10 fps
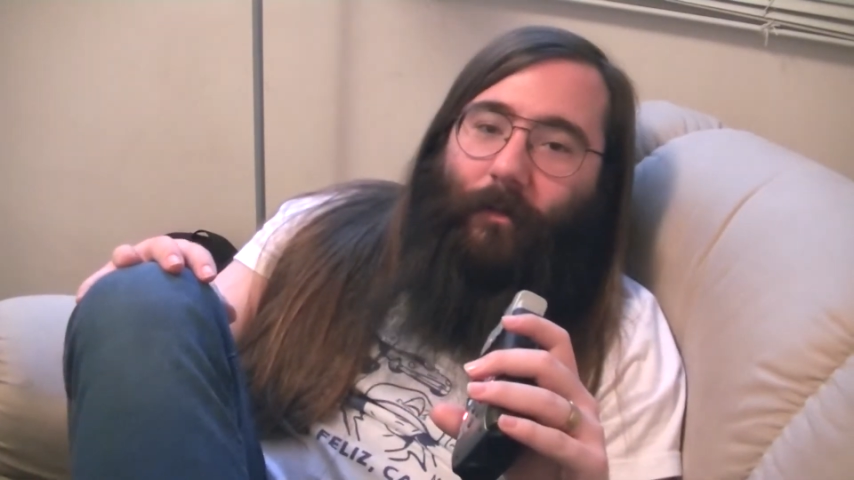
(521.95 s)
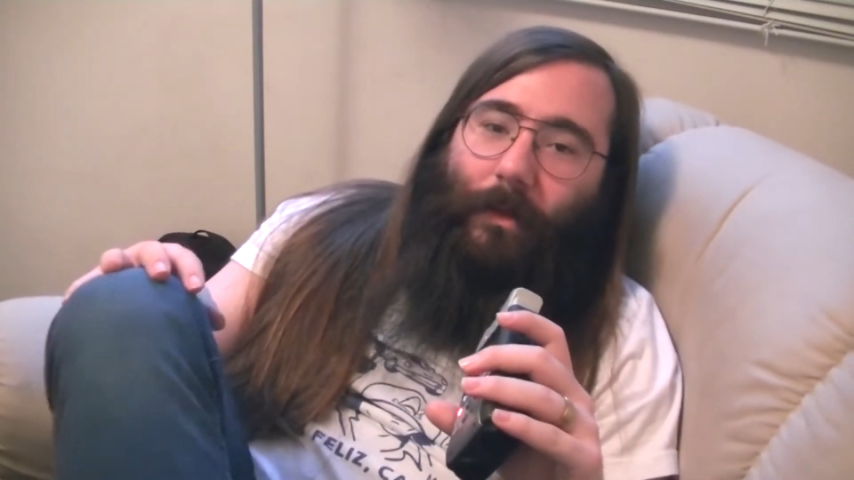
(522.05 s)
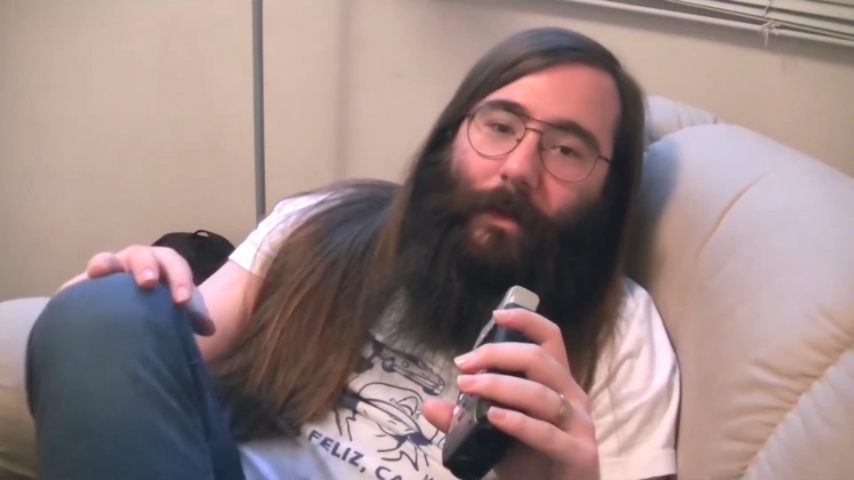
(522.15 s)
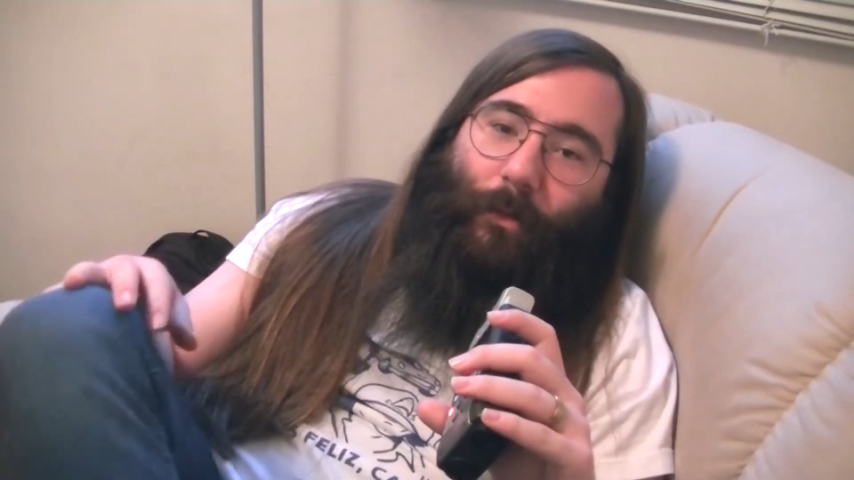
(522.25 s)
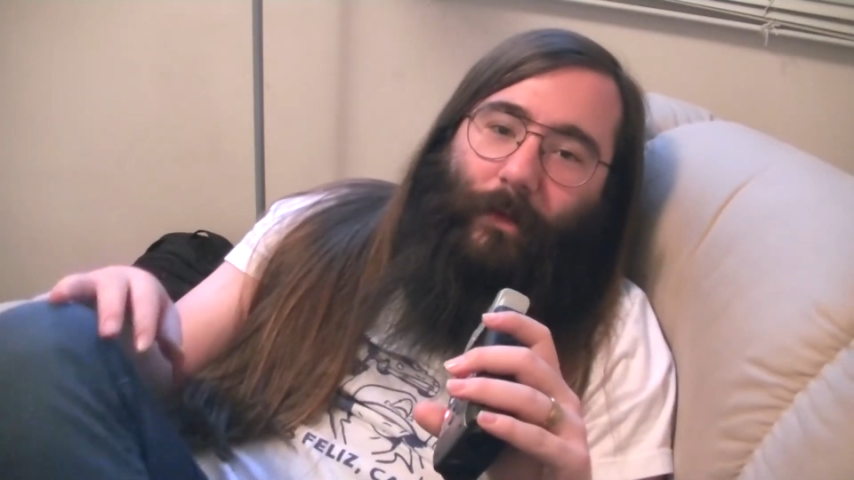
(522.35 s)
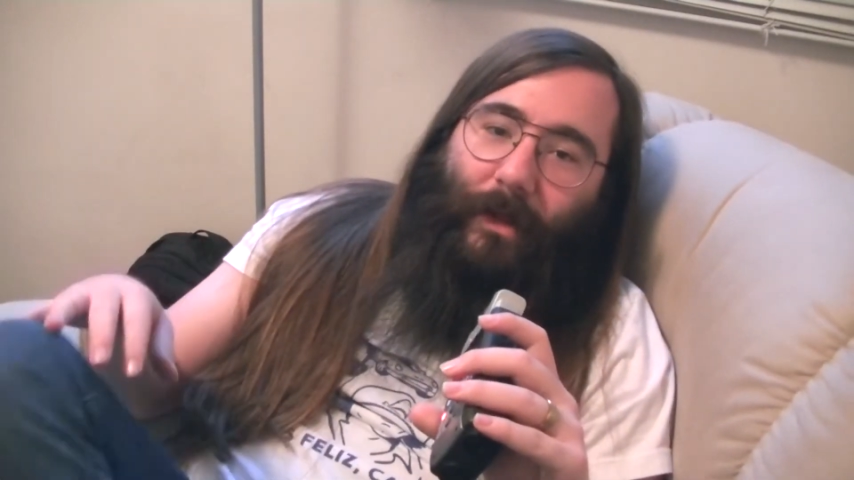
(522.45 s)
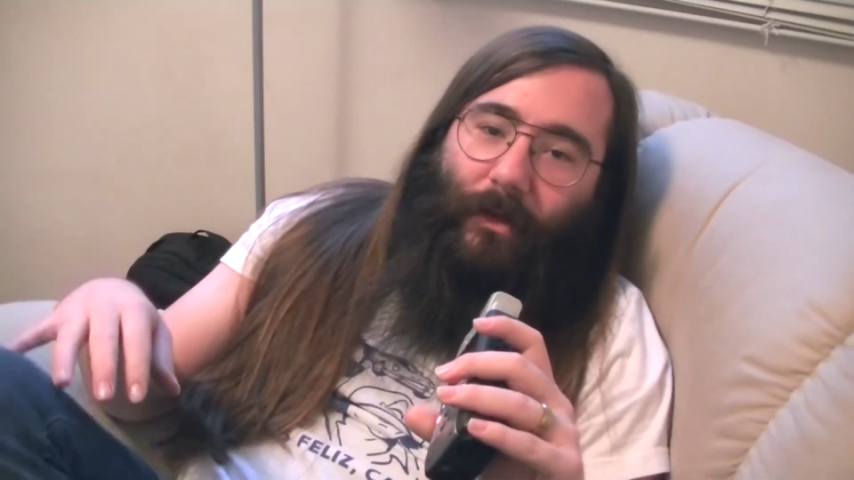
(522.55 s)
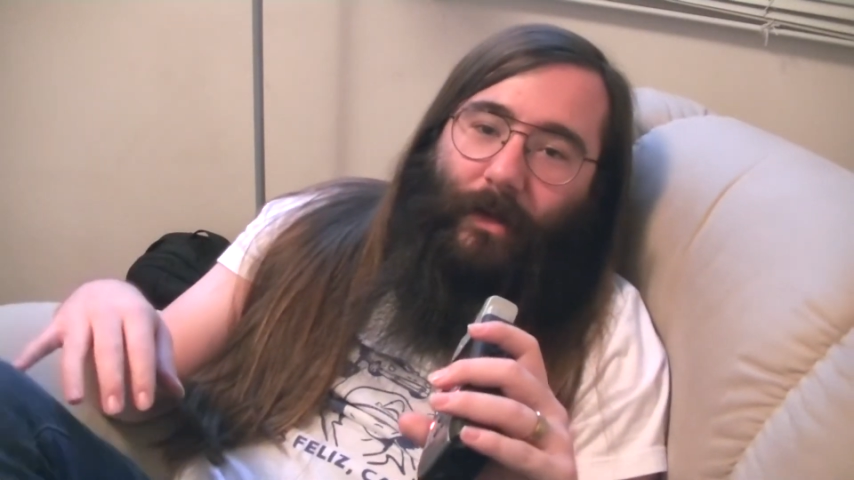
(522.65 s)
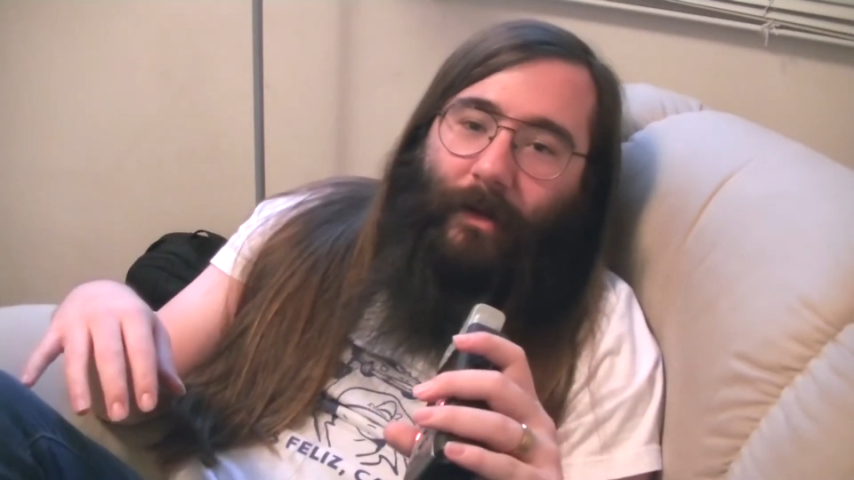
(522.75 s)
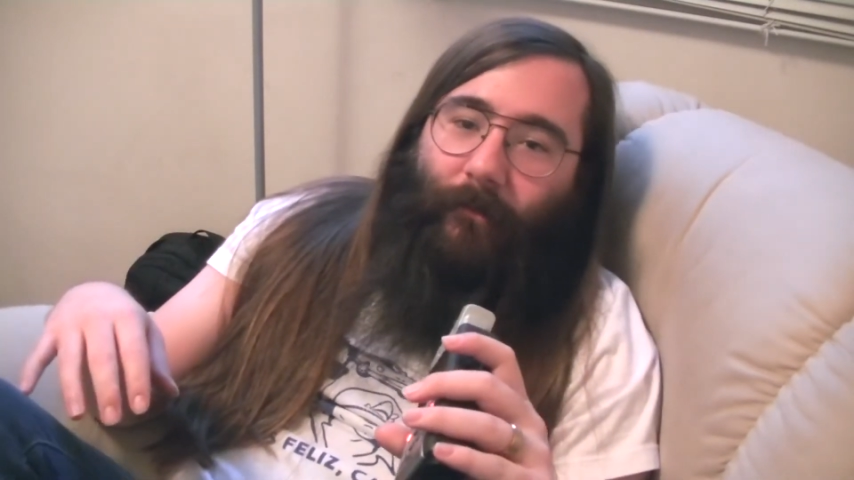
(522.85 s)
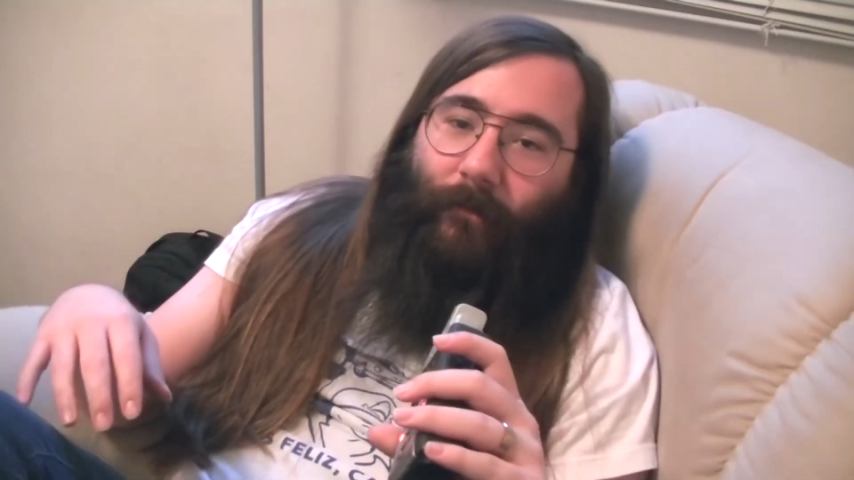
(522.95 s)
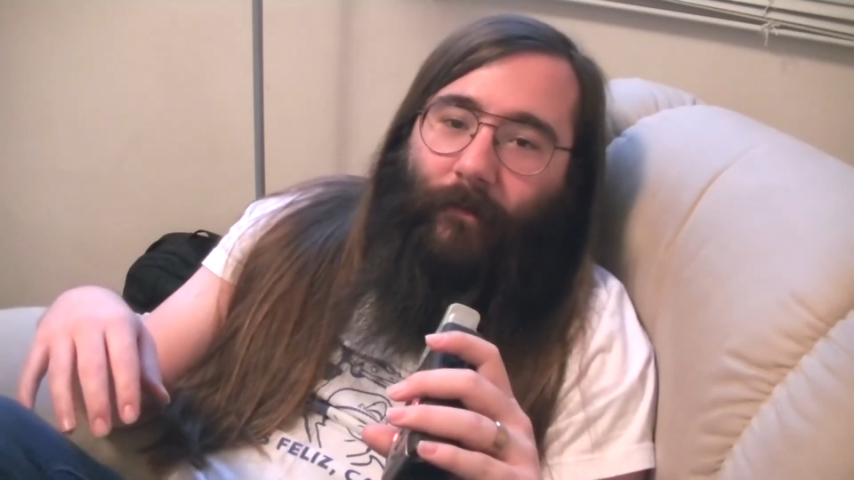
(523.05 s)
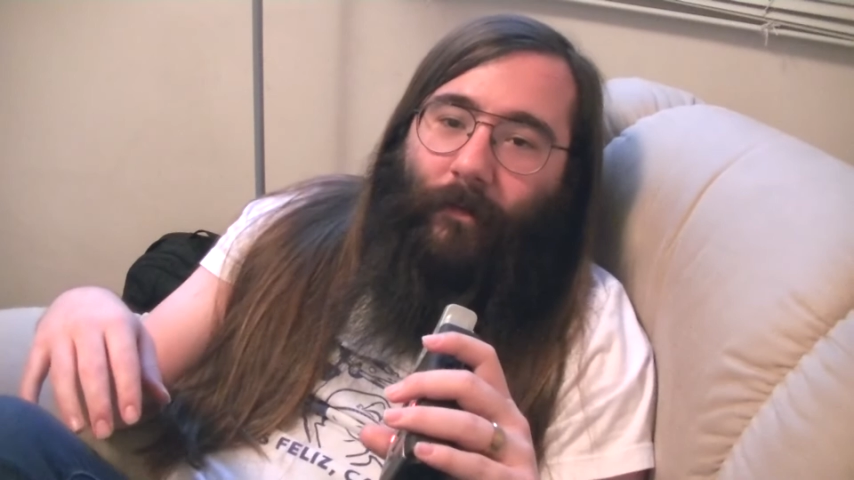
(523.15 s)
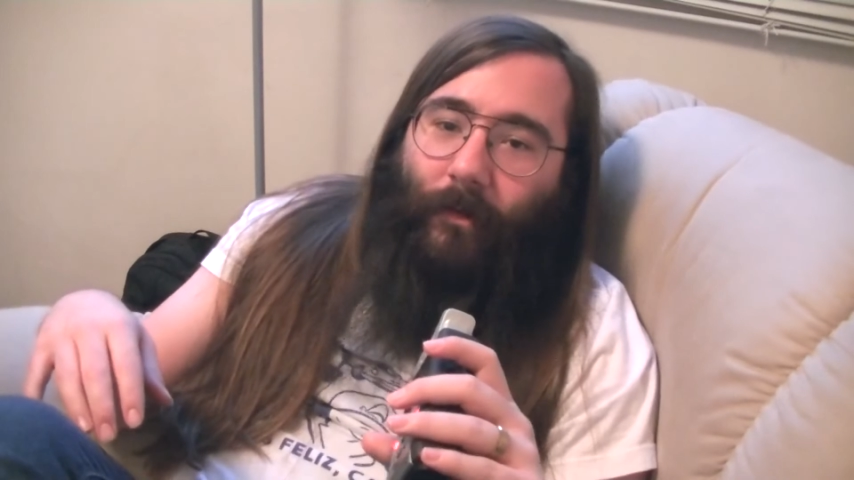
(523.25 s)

people that you love